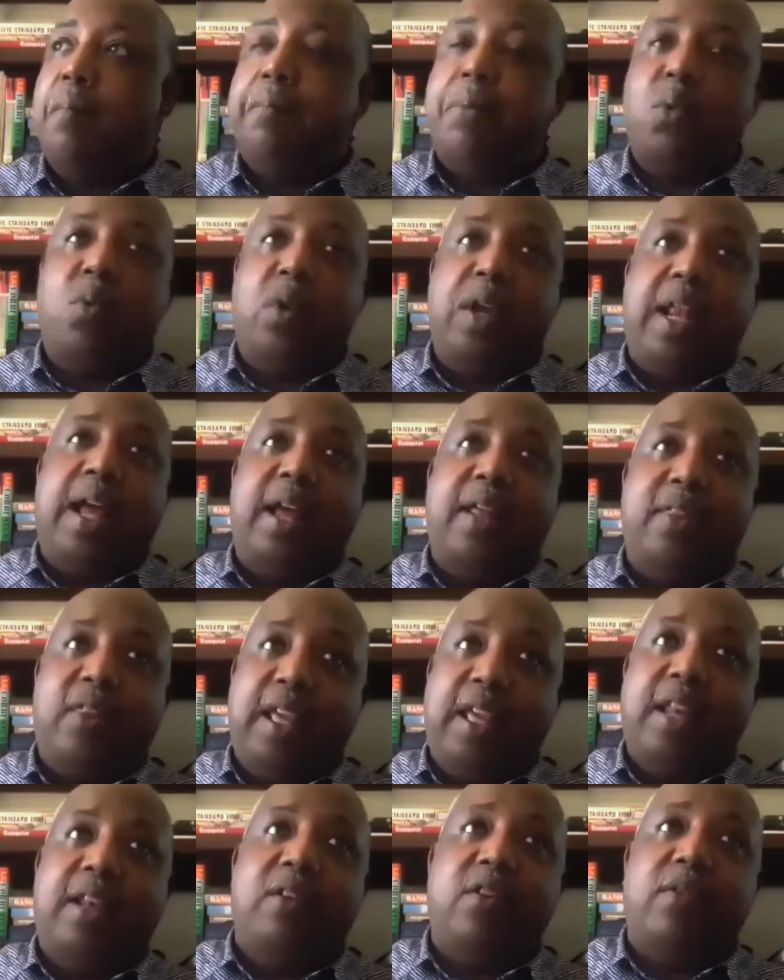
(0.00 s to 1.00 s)
But when I
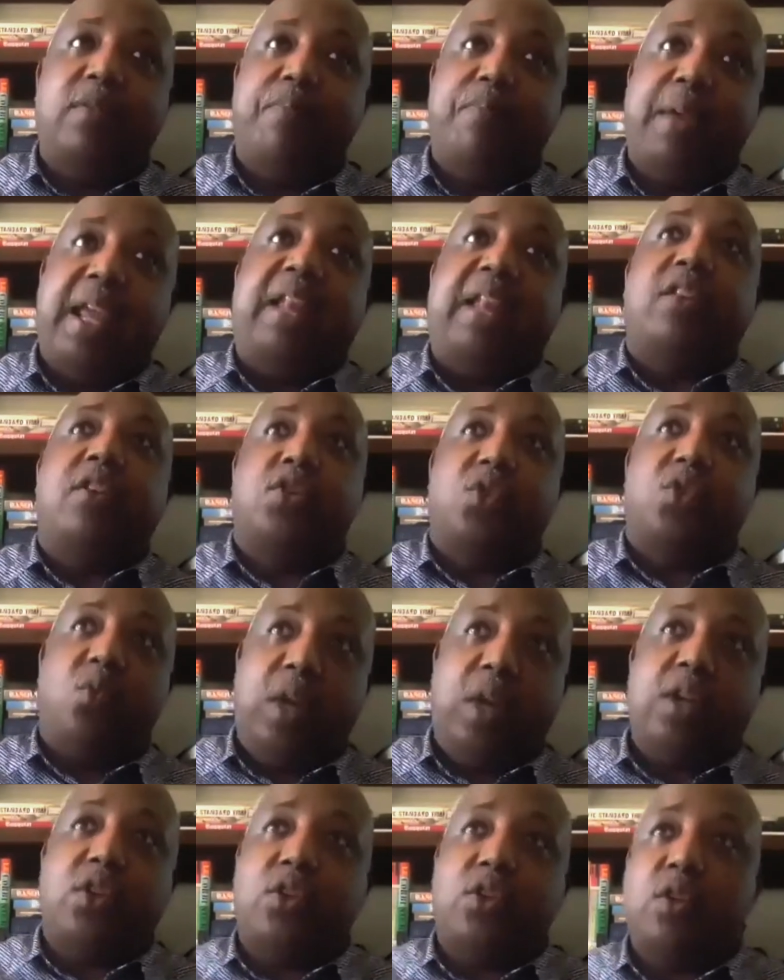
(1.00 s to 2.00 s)
then made the
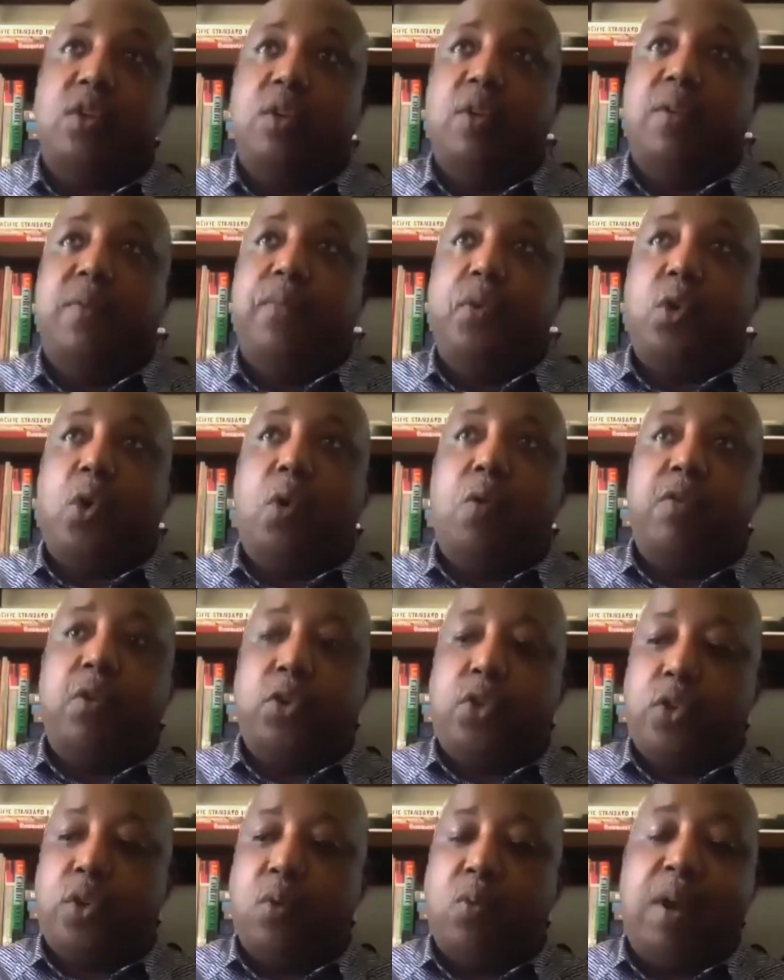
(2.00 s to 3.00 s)
switch
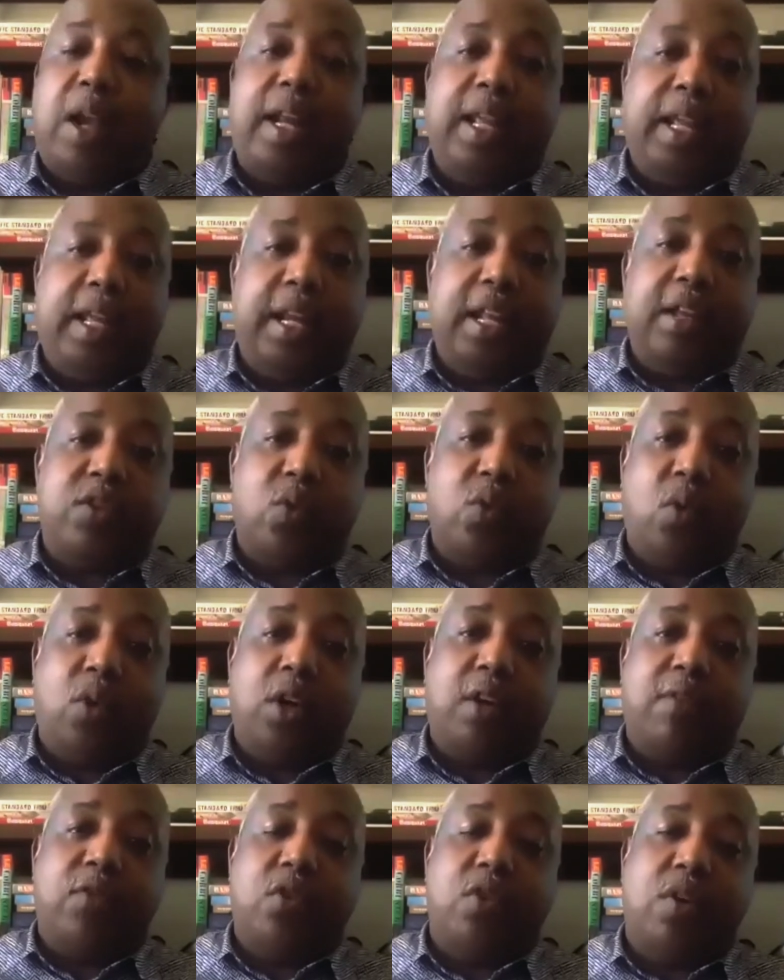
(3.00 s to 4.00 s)
over to writing it as a
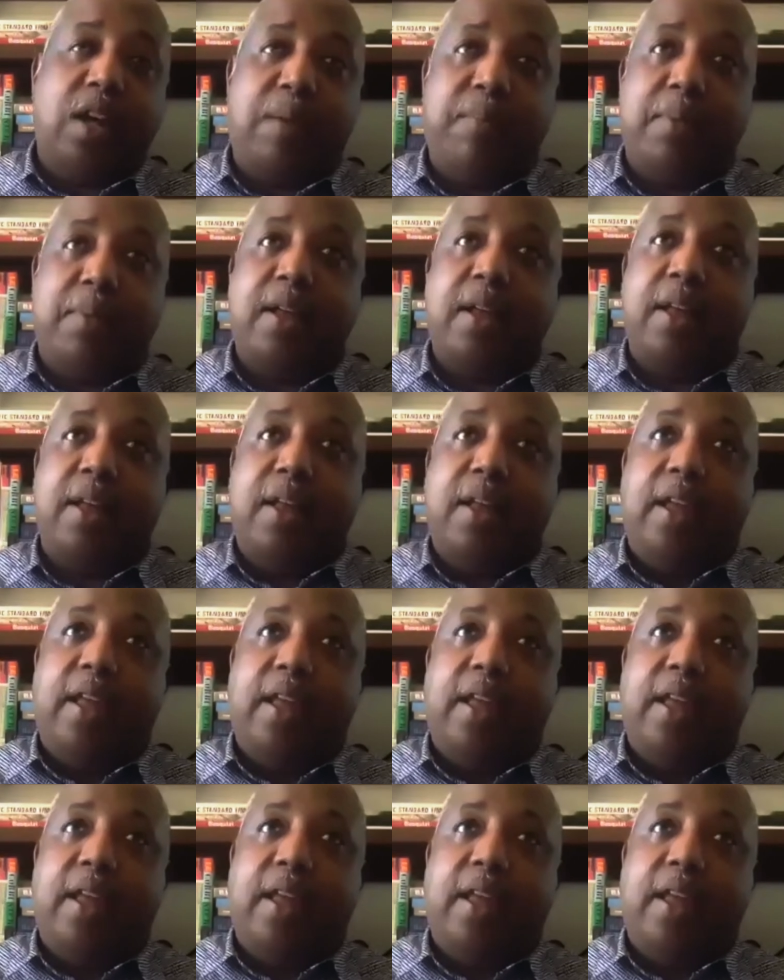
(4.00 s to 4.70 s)
work of drama,